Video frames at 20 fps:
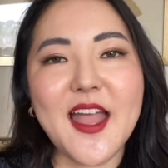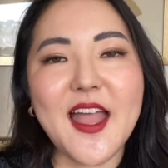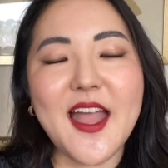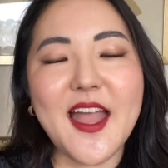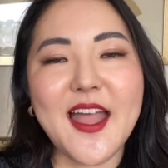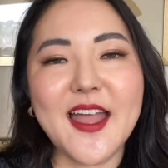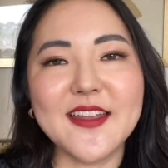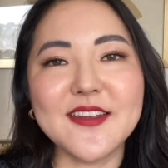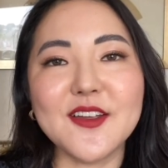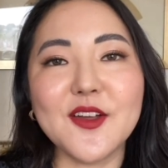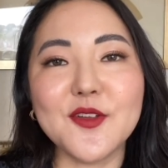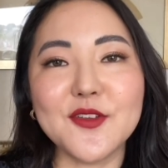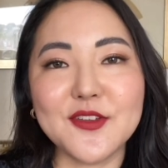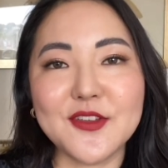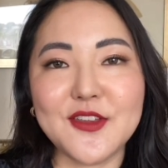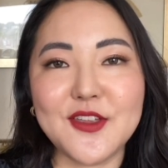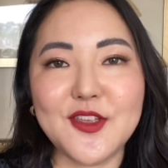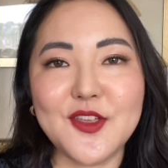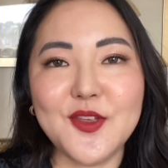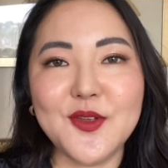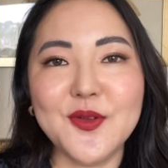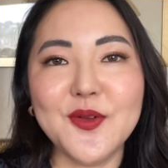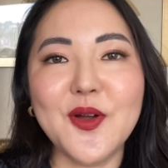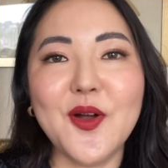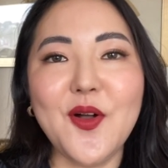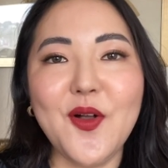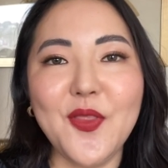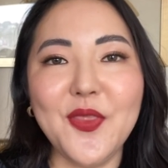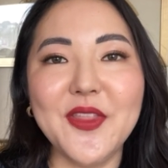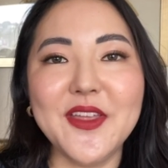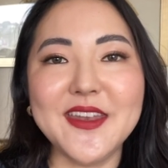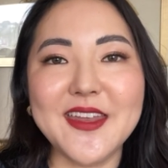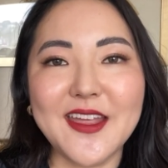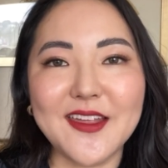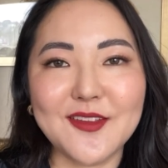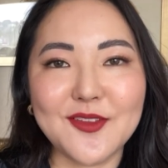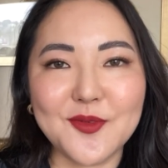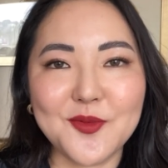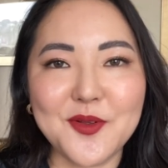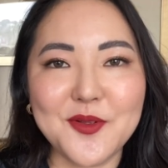and I'll see you on the
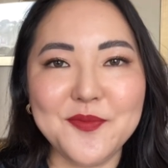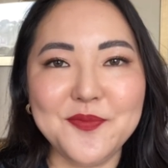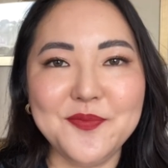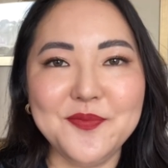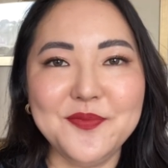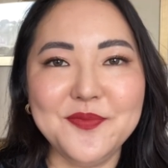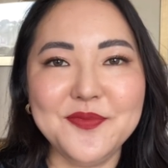next one.